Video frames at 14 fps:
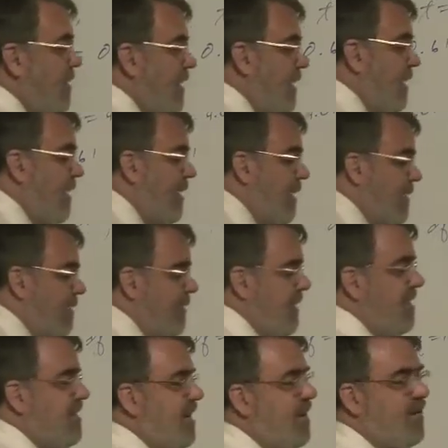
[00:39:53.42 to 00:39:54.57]

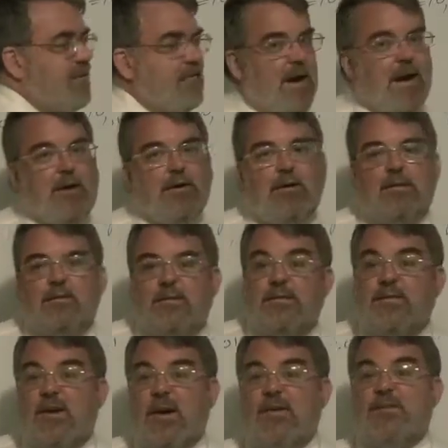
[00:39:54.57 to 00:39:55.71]
it does matter. The
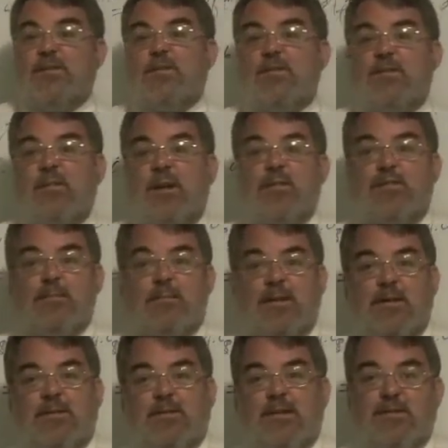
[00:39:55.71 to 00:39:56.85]
size of the slice of
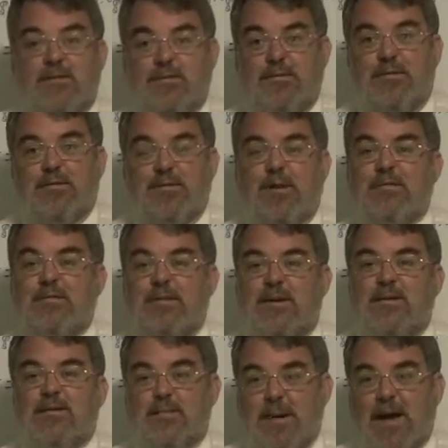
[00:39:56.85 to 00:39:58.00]
pizza, as it turns out,
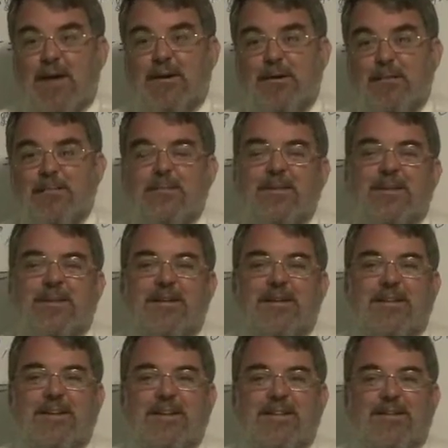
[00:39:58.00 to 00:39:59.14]
does matter.
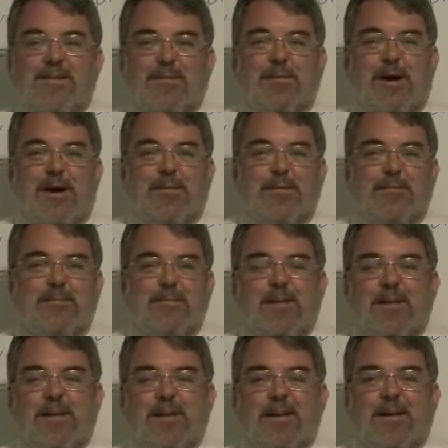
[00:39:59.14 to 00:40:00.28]
in this problem.
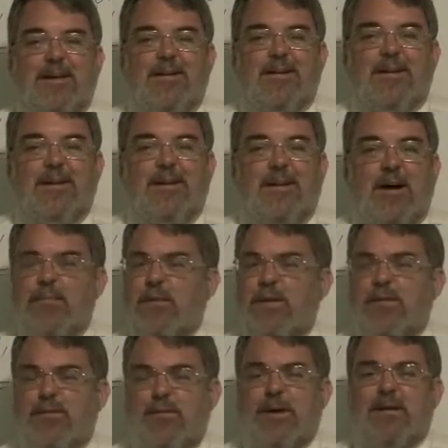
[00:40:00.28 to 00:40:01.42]
And I wouldn't
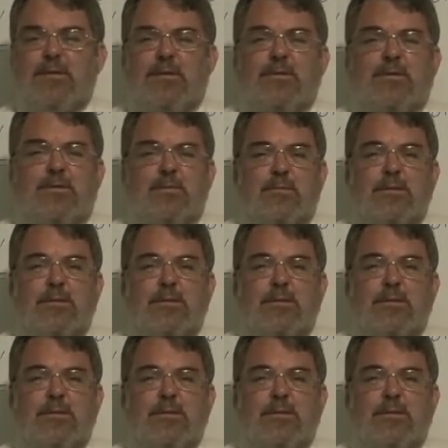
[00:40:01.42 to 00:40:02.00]
expect you to